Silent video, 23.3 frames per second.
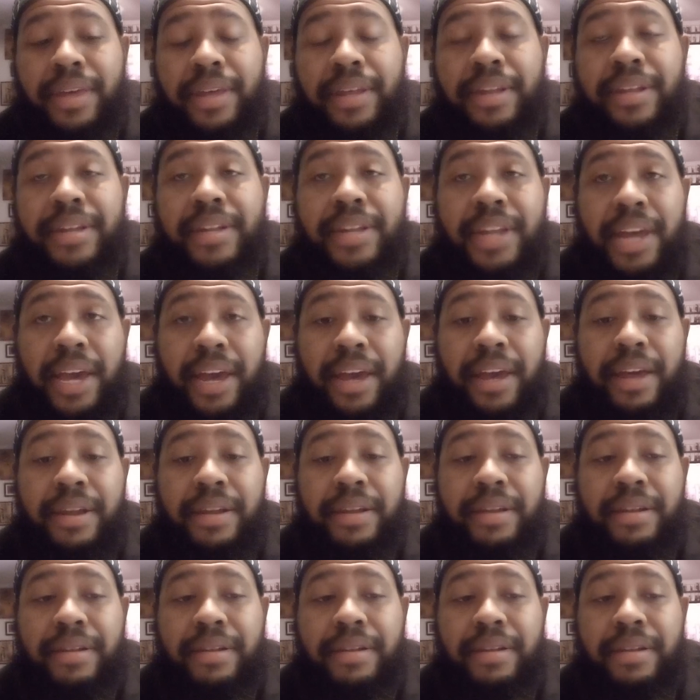Instead,
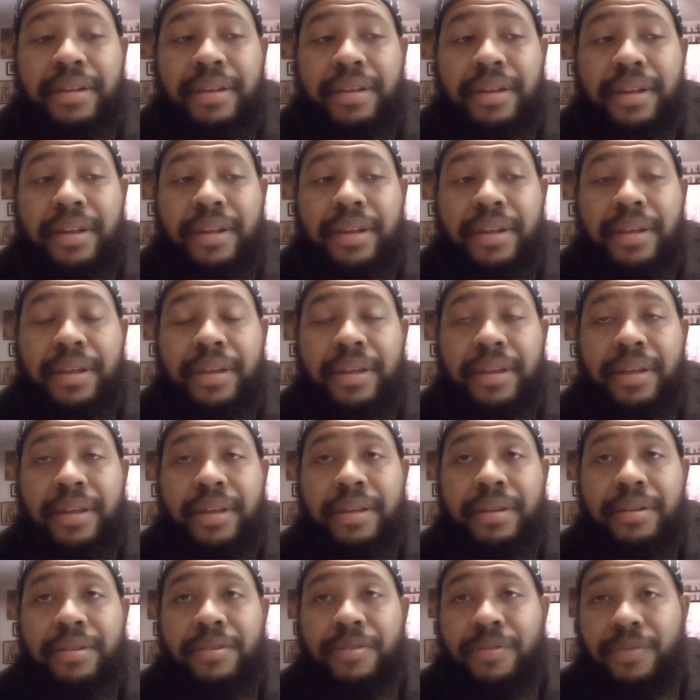
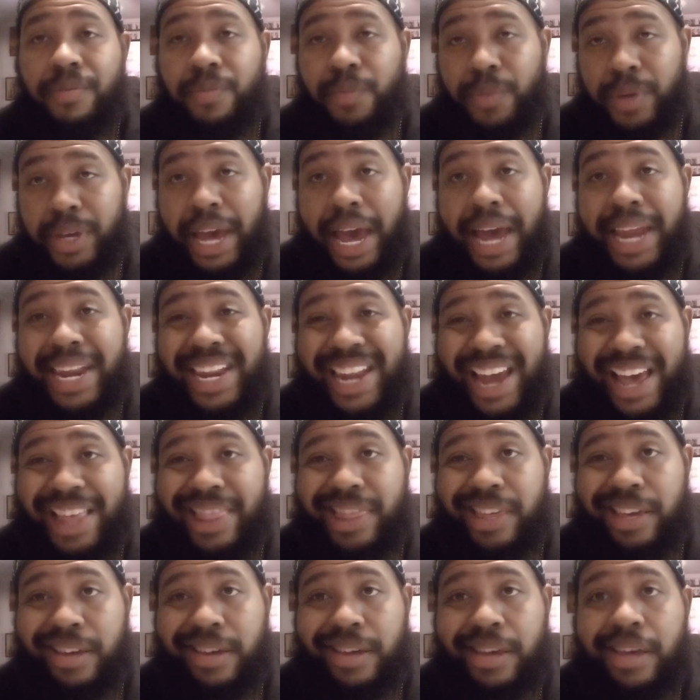we got
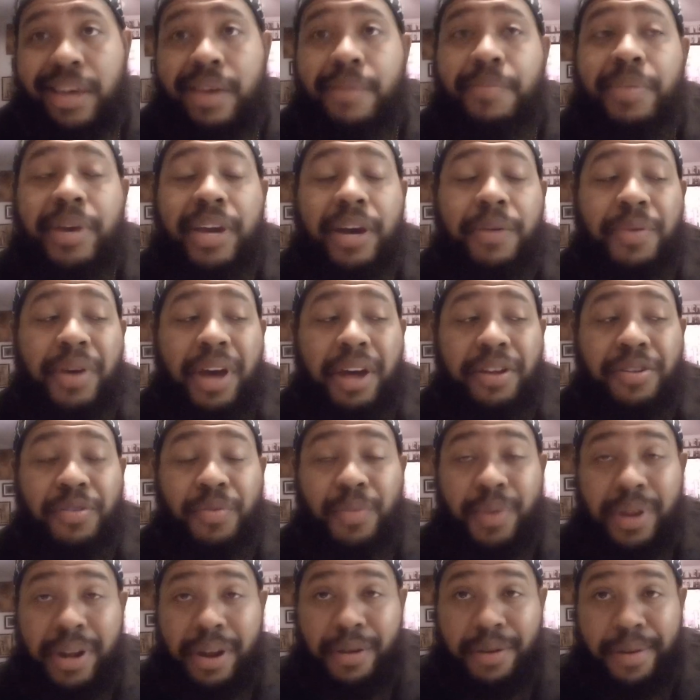nothing because we also
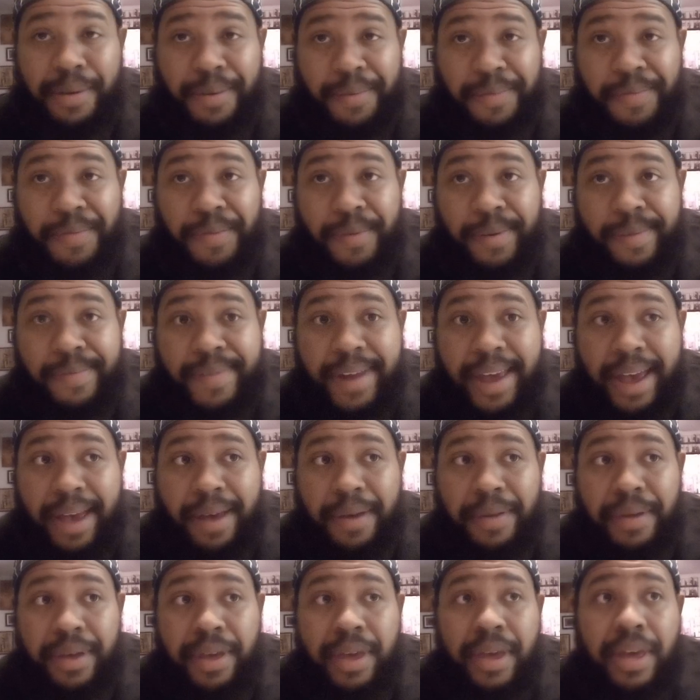went on a fourth down.
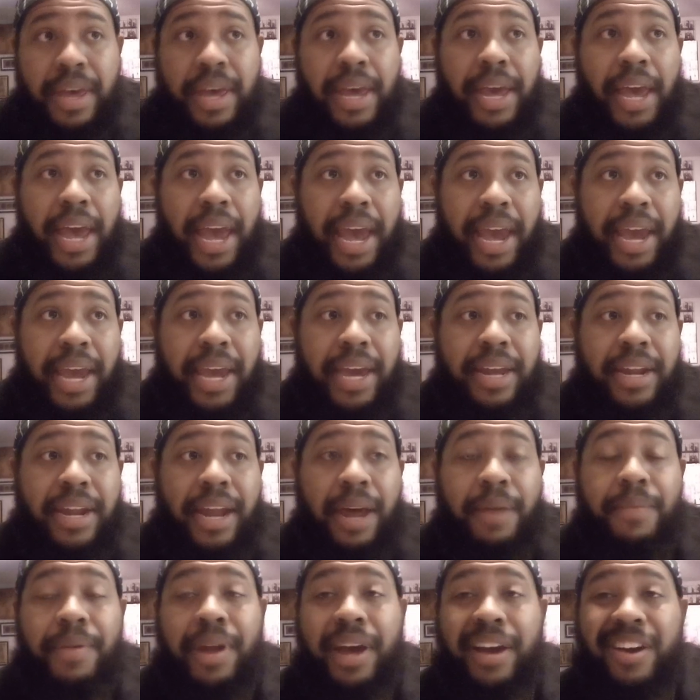And
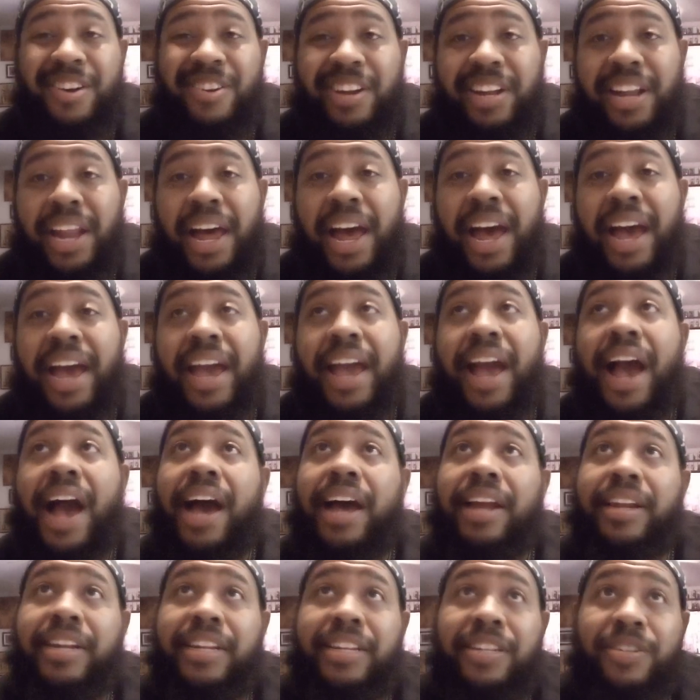I'm not gonna lie,
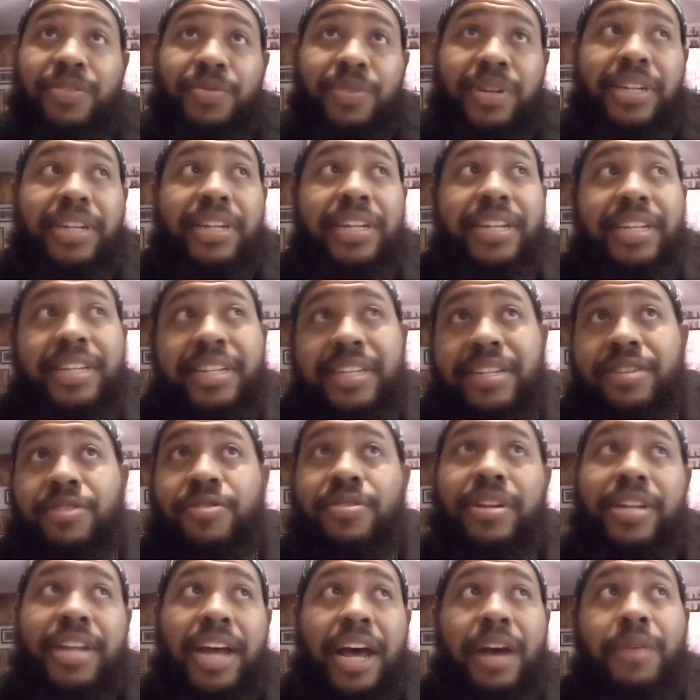this is sort
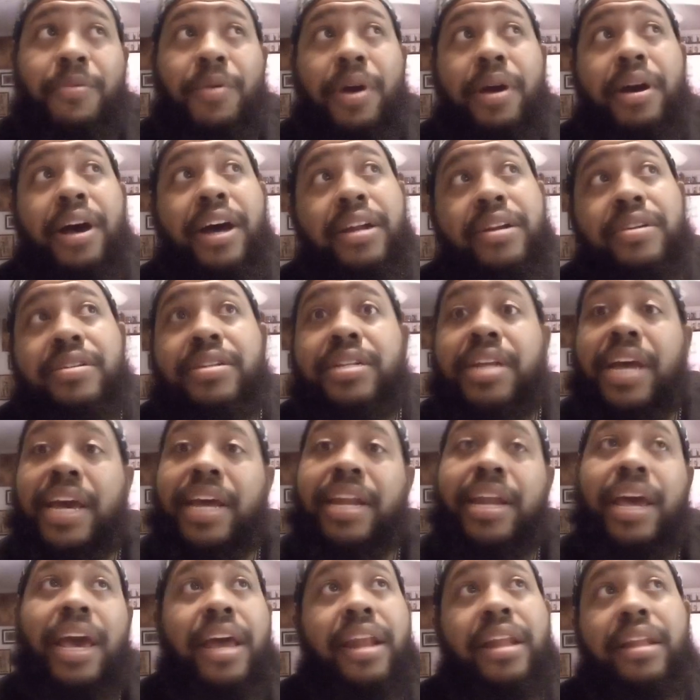of the time where I understand
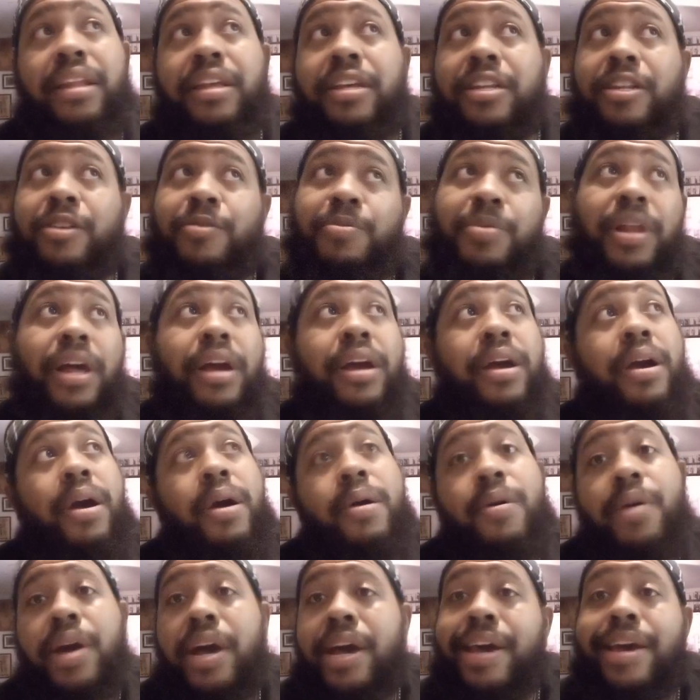the analysts would be like,
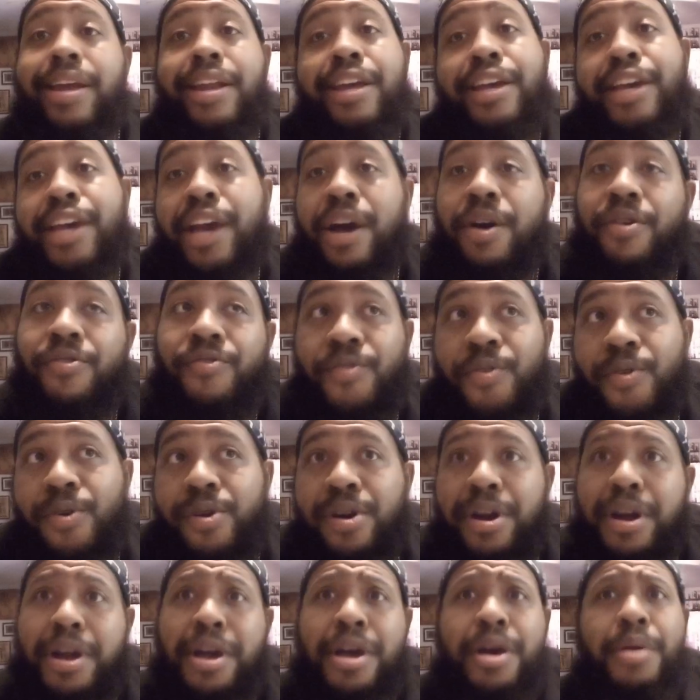go ahead and go for
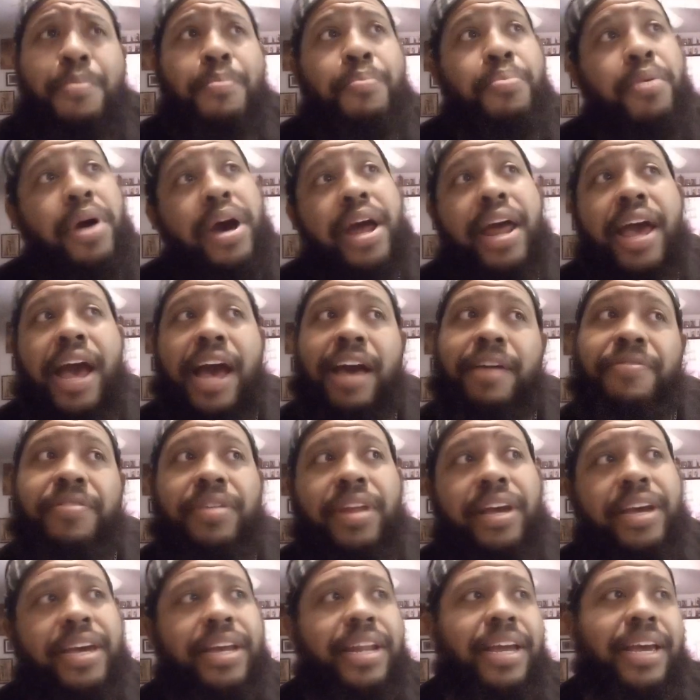it. But I feel
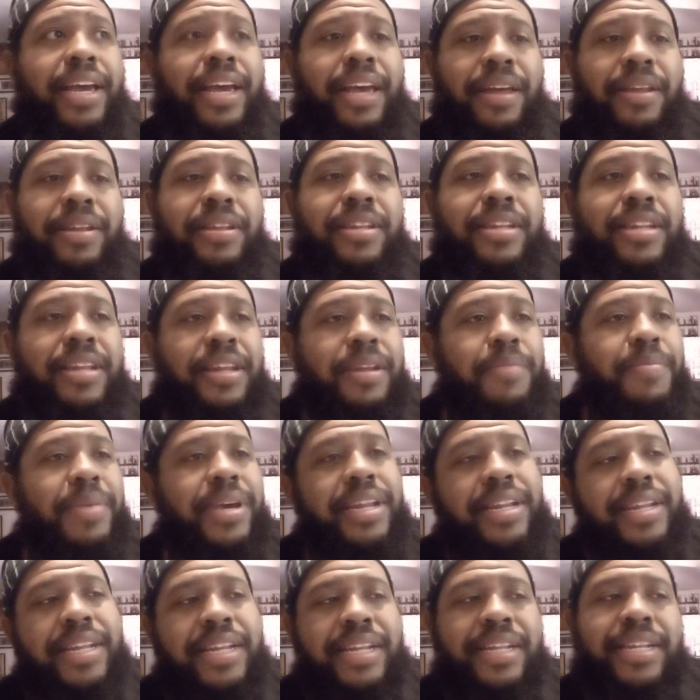like to me,
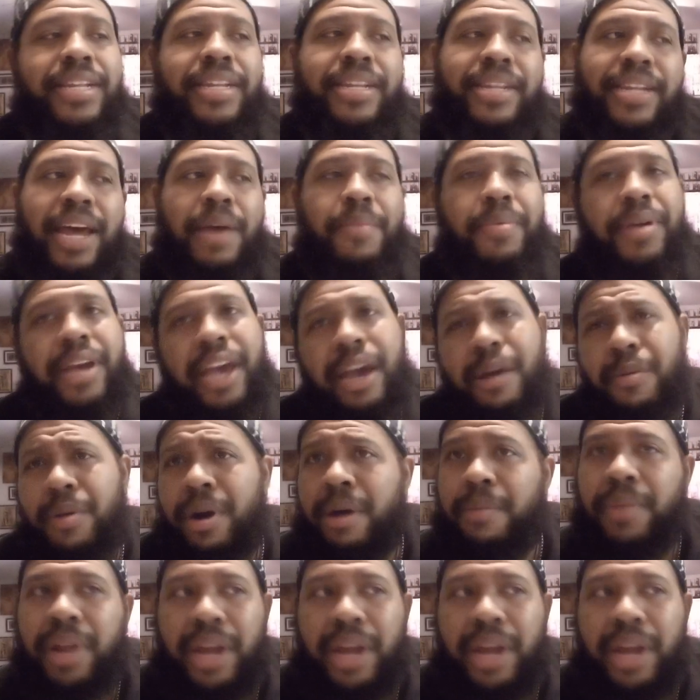this is the type of game where I'm